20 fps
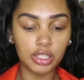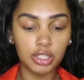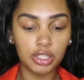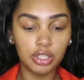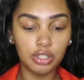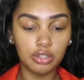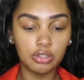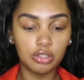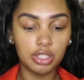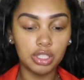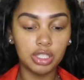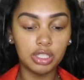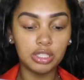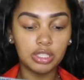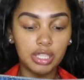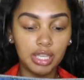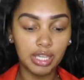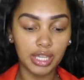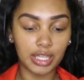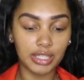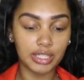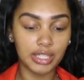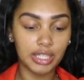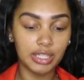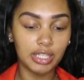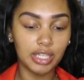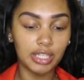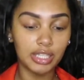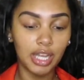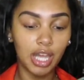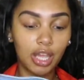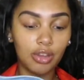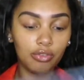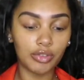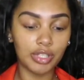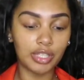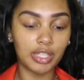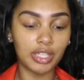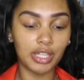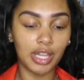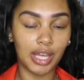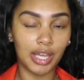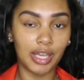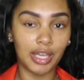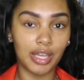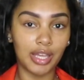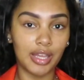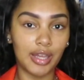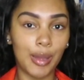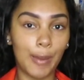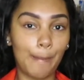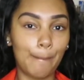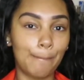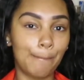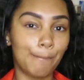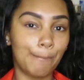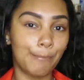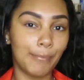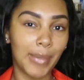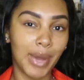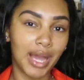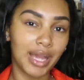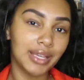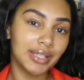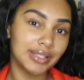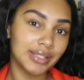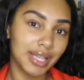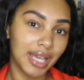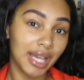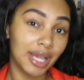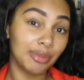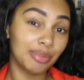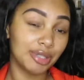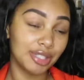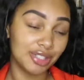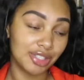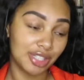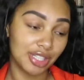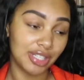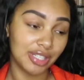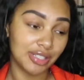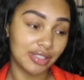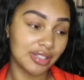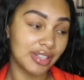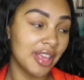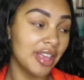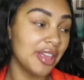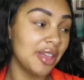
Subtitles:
are cute jeans. Like I said, they're not really like my type of jeans,